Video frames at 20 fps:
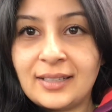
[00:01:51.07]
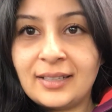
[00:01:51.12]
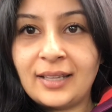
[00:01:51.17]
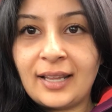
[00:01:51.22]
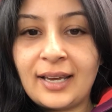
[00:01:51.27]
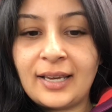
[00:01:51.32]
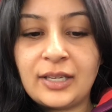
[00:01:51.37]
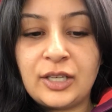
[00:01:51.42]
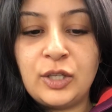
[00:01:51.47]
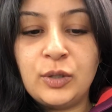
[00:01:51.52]

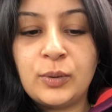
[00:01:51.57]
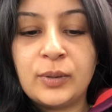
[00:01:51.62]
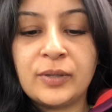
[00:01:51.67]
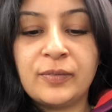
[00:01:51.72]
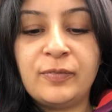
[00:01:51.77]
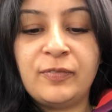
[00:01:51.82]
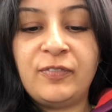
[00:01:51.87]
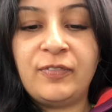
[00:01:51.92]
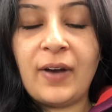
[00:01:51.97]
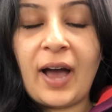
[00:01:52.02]
Like you could
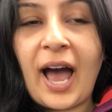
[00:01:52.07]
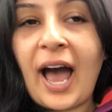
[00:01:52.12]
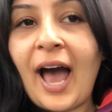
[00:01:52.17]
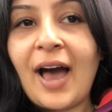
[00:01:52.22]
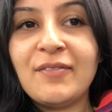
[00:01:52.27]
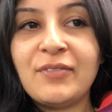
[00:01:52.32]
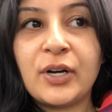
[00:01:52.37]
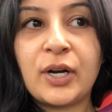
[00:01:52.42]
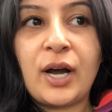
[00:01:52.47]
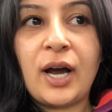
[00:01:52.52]

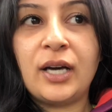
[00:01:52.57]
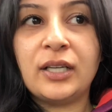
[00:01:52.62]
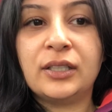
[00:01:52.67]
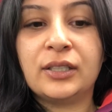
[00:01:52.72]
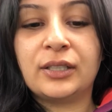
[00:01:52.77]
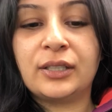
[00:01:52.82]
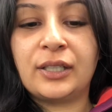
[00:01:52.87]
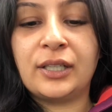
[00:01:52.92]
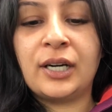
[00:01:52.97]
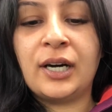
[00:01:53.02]
have a
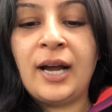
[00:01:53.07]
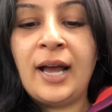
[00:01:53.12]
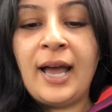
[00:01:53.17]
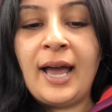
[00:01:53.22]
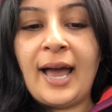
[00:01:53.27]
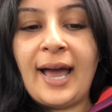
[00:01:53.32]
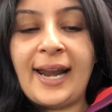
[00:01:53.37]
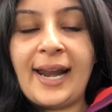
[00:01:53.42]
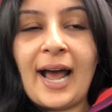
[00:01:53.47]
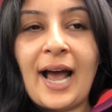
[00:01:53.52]
color
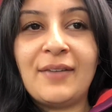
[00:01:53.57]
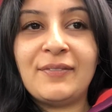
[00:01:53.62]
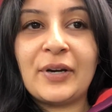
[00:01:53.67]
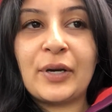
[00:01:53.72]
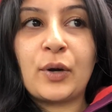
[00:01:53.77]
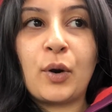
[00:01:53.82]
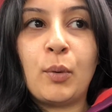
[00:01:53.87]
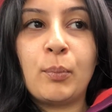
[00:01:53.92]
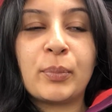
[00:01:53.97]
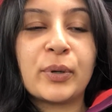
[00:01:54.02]
and have it
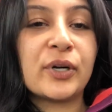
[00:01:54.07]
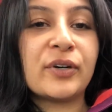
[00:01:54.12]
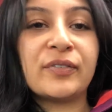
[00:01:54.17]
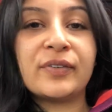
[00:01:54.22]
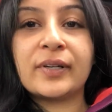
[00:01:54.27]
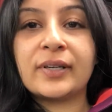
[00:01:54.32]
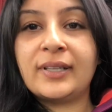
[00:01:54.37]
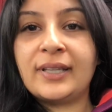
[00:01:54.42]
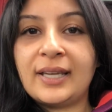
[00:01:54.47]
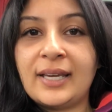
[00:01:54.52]
go
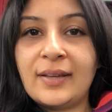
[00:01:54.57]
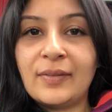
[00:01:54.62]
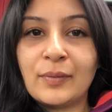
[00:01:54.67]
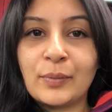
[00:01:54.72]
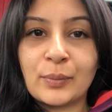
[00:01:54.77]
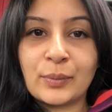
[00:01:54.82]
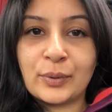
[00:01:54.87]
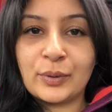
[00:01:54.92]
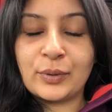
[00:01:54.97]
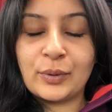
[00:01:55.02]
perfectly in the
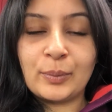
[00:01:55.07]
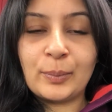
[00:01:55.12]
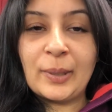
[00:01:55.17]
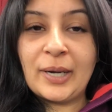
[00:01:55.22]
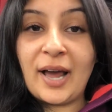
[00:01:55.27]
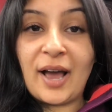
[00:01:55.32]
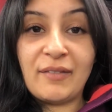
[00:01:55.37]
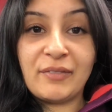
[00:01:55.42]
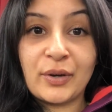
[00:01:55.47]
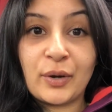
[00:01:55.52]
room and
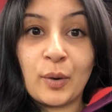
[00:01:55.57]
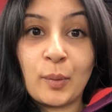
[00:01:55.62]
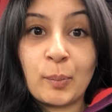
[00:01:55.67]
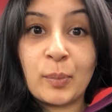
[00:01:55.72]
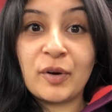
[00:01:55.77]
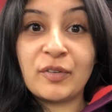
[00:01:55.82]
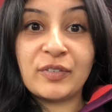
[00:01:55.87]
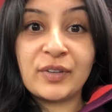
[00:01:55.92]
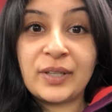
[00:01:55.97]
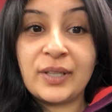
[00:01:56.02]
have it go
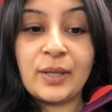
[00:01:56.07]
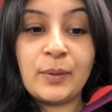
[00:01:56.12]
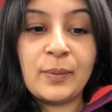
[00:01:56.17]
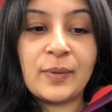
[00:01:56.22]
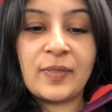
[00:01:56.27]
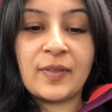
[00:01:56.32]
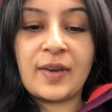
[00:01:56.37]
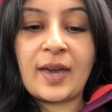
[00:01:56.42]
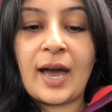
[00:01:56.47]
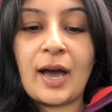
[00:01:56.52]
perfectly
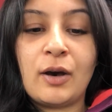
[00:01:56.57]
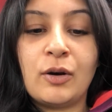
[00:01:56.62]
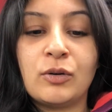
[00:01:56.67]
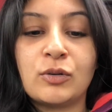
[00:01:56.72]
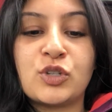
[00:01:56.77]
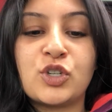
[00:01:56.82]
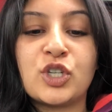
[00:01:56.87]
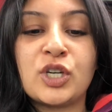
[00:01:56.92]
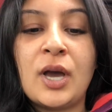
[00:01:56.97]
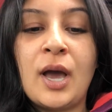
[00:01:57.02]
with the
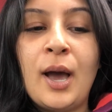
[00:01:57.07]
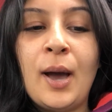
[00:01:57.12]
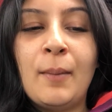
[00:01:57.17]
couch,